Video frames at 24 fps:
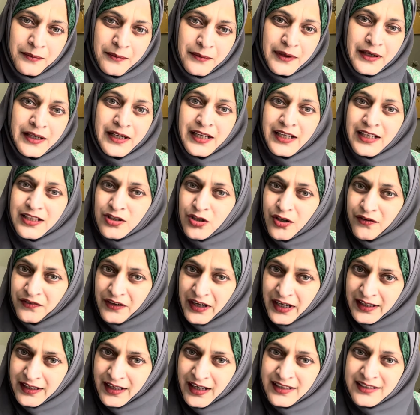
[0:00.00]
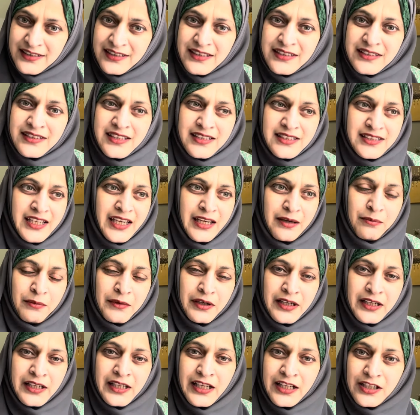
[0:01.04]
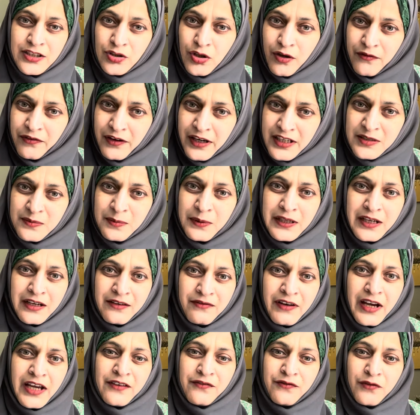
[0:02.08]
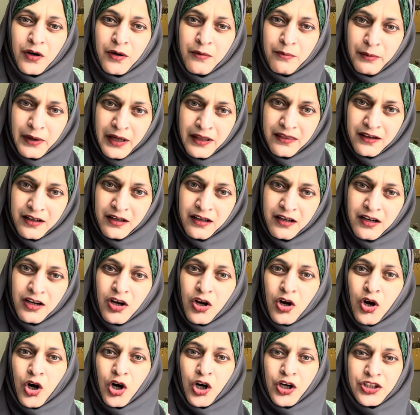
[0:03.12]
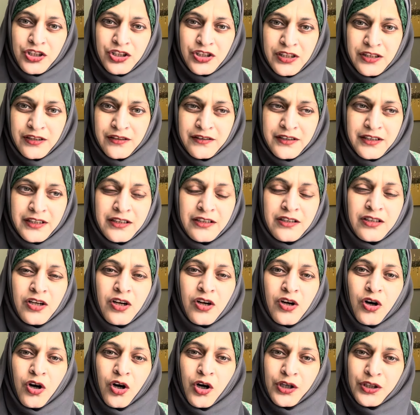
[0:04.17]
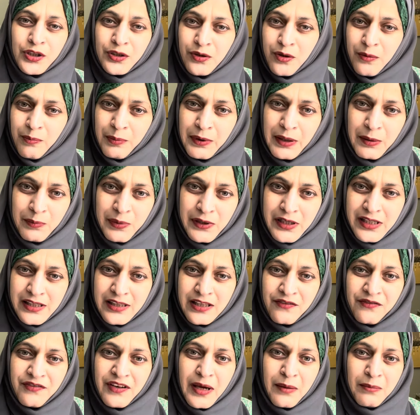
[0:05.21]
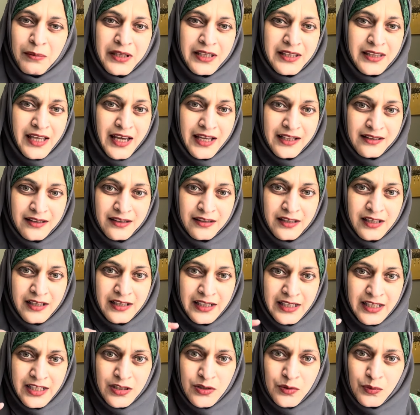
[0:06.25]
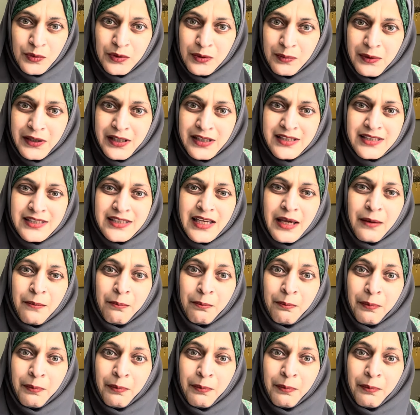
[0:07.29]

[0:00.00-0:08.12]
Needs of adults is the same. Needs of husband and wife or mother or children or, you know, people in the family, that the needs would be the same.